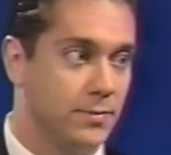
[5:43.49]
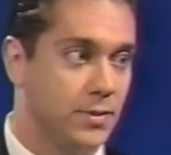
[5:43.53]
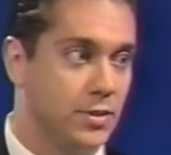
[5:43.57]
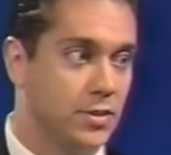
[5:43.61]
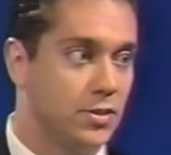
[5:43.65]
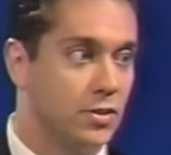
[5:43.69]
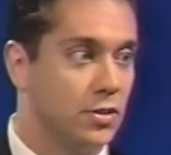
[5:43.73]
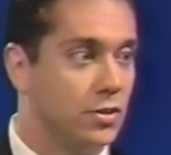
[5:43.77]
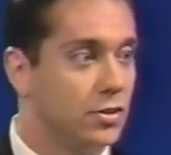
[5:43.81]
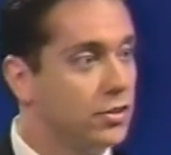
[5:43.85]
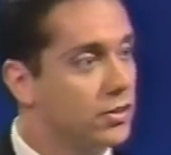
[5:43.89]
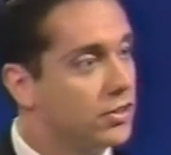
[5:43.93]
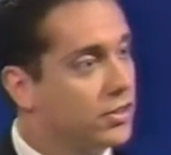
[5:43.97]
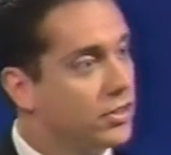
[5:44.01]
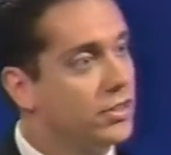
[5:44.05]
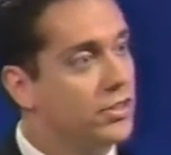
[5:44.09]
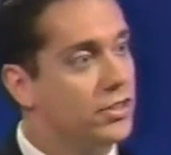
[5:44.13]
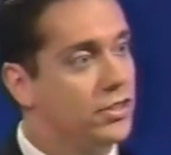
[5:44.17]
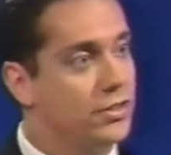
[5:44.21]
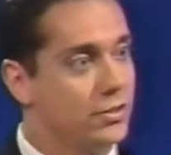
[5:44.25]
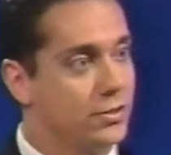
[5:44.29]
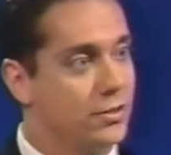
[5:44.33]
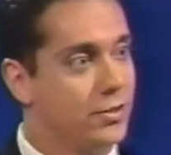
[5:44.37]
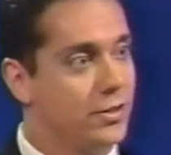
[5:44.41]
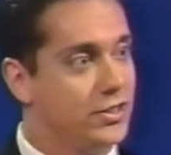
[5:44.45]
So you look at an
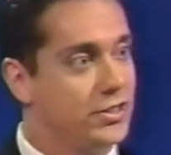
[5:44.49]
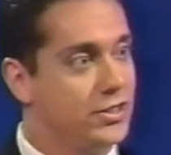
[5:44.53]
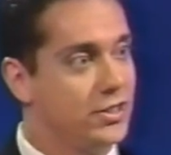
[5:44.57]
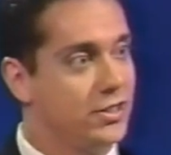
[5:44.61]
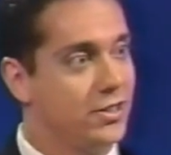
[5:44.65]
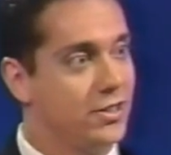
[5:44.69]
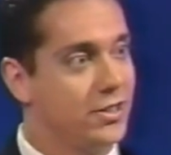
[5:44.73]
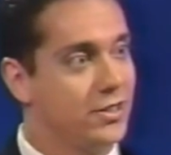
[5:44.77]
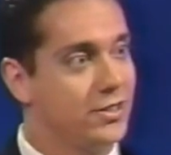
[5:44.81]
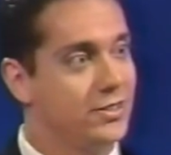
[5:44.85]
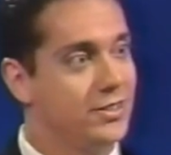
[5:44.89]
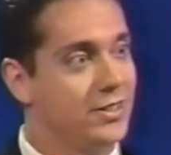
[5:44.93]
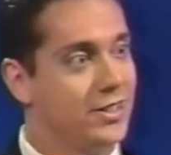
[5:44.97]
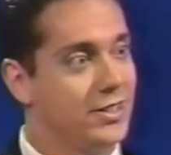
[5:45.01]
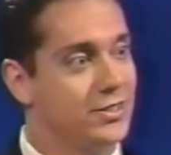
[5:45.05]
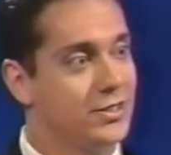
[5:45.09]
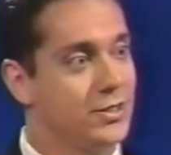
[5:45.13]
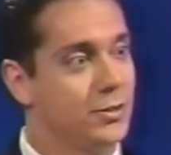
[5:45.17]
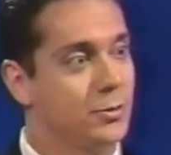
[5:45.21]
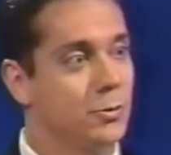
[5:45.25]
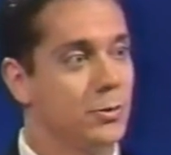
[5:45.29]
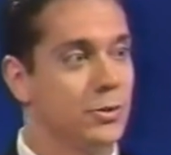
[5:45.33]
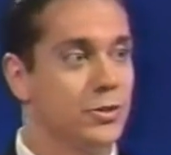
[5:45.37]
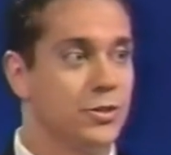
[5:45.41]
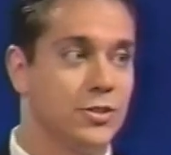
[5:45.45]
integration
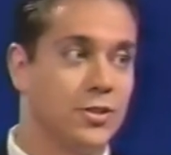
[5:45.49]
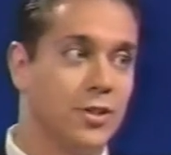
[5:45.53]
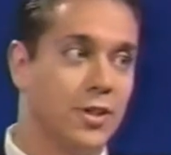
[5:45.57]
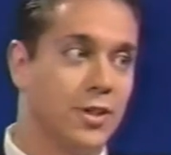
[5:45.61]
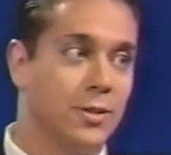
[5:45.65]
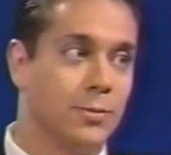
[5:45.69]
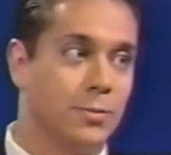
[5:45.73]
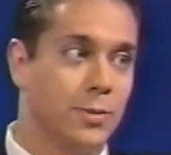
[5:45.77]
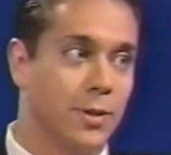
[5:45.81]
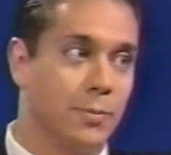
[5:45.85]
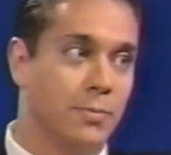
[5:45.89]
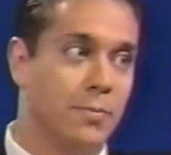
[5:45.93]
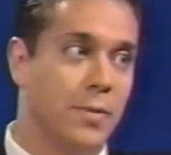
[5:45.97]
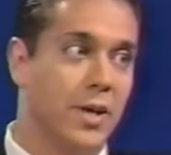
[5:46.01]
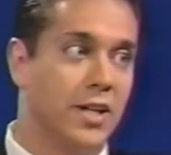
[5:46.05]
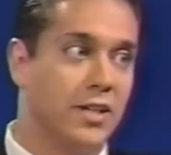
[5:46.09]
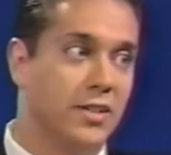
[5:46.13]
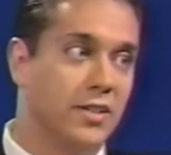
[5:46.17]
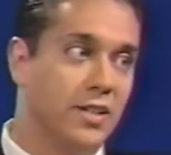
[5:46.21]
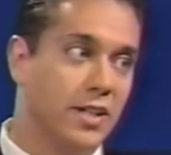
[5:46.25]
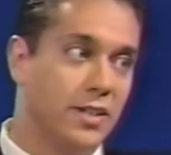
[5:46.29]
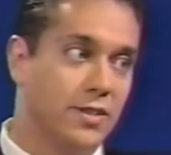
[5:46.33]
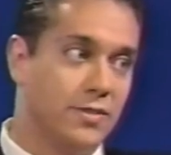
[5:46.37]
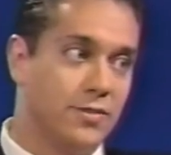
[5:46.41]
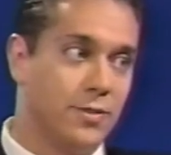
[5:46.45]
architecture right. where you're trying to bring
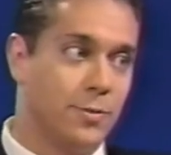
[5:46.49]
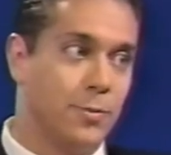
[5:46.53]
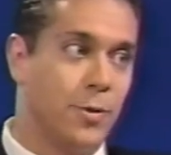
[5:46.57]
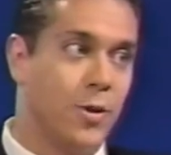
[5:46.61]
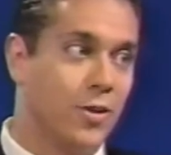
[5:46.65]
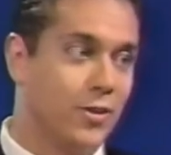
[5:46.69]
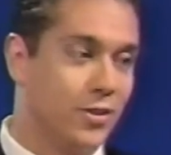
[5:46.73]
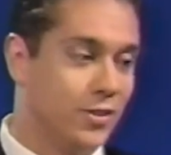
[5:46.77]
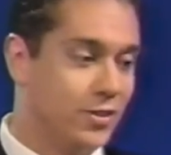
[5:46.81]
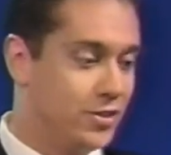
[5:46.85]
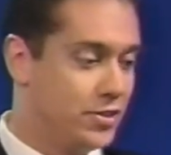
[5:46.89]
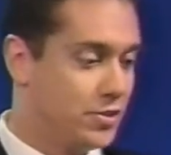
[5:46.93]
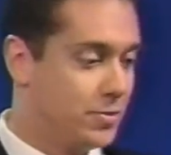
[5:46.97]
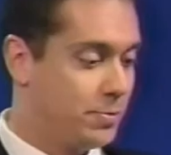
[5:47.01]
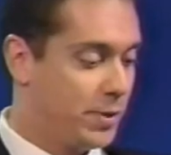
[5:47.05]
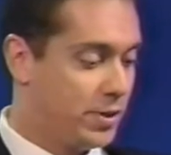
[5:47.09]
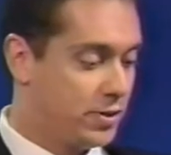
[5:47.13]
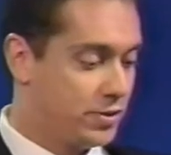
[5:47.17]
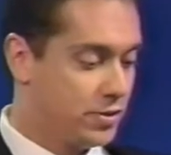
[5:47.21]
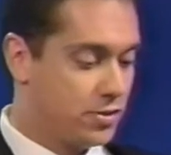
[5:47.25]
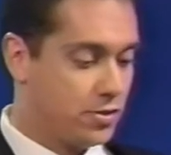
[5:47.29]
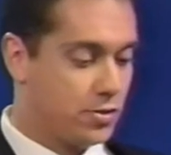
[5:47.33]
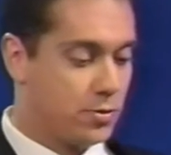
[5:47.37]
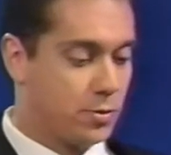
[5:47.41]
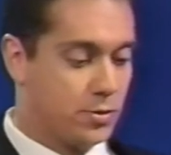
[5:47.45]
metadata from all the
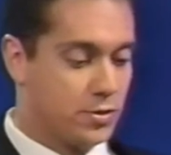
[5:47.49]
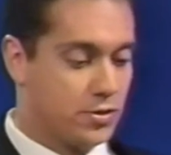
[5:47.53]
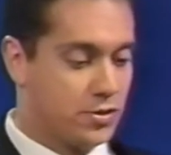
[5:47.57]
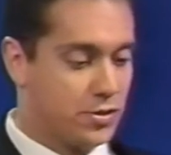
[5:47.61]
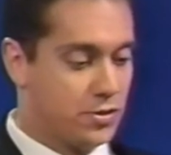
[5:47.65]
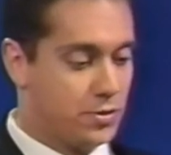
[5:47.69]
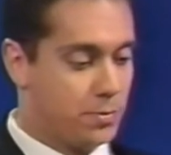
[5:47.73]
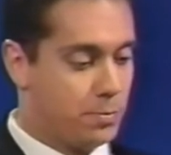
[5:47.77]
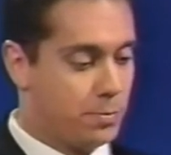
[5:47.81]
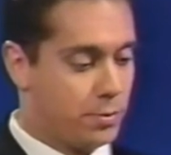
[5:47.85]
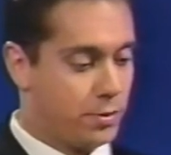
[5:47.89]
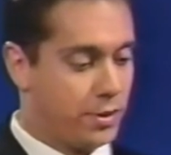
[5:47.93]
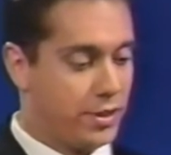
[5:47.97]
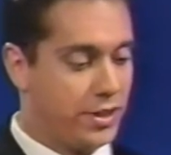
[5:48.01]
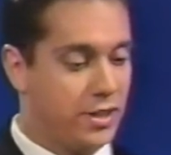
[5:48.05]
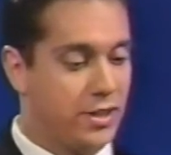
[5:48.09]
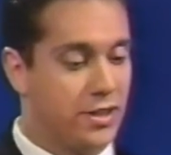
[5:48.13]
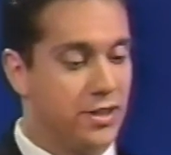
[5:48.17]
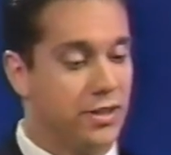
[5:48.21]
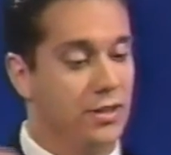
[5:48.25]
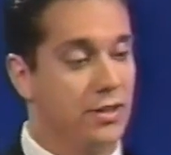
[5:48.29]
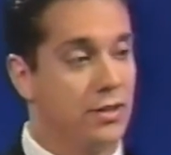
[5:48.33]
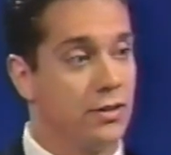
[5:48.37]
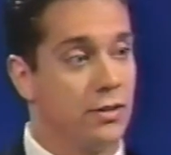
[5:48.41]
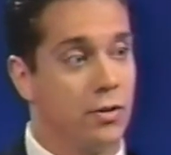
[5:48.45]
disparate sources, bring it
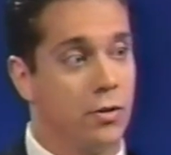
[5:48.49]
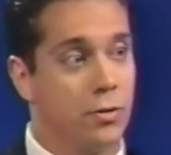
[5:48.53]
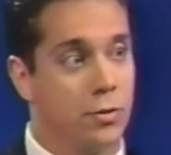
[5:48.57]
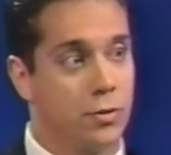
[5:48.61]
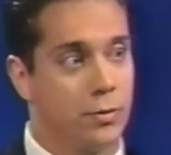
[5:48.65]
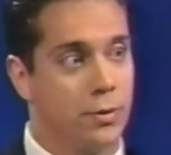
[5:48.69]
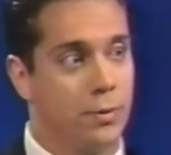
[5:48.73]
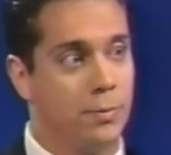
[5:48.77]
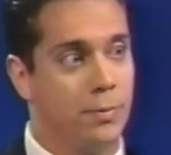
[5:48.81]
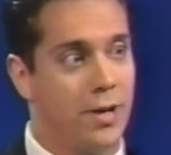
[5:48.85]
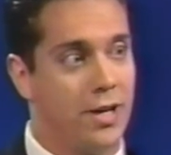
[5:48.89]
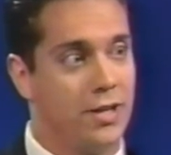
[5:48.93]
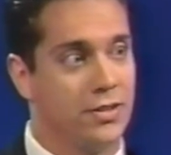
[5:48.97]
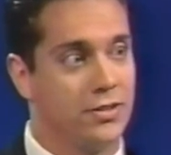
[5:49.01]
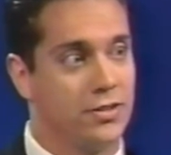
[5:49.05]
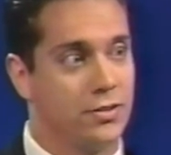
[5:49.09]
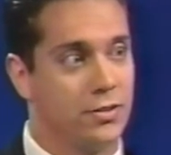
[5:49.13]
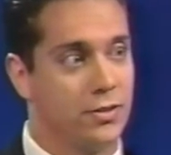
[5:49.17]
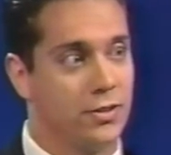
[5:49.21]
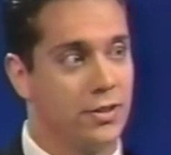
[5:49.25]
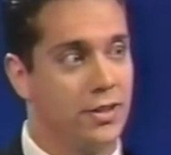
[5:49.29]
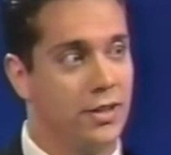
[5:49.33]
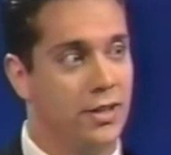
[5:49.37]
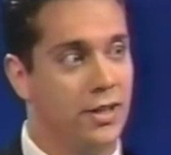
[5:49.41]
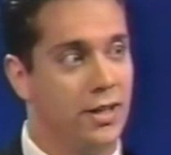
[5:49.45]
in and load a
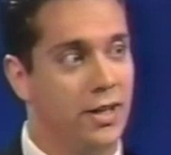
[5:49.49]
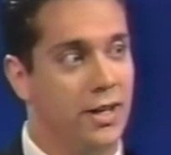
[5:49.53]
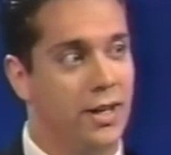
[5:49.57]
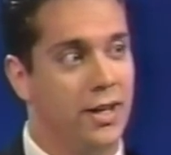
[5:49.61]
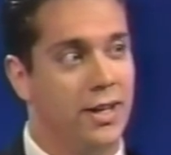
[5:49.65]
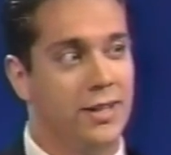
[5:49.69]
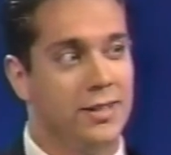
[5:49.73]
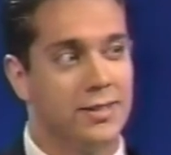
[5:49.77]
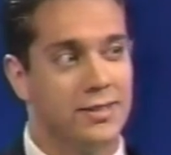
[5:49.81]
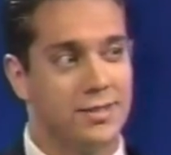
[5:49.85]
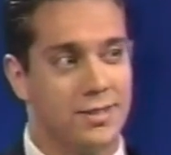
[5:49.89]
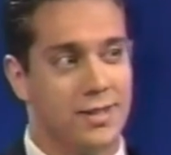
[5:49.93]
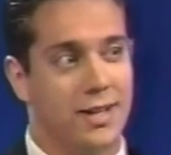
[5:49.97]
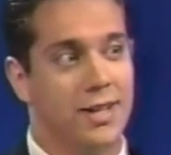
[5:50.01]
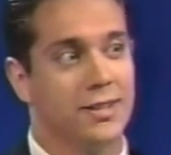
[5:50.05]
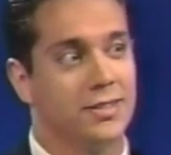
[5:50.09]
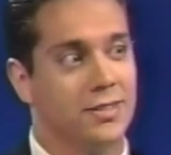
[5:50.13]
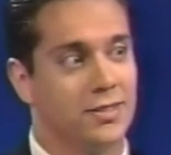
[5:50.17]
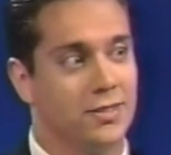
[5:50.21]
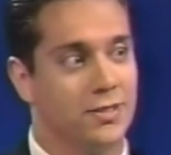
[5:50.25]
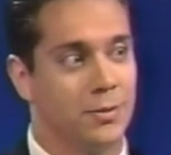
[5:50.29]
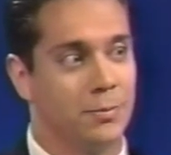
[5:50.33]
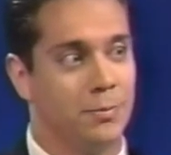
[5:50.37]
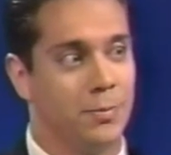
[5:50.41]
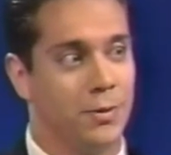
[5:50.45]
repository. Mm-hmm. It's not
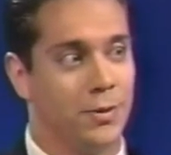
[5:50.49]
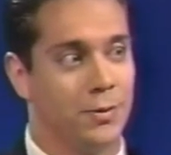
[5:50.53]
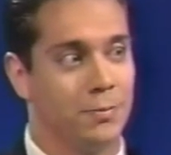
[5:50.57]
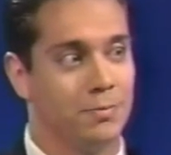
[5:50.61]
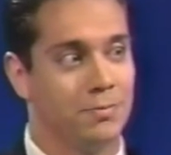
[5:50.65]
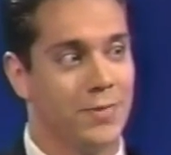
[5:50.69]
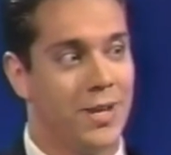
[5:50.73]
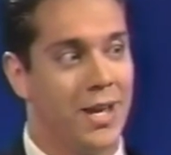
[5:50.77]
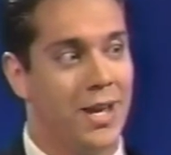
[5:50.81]
simple.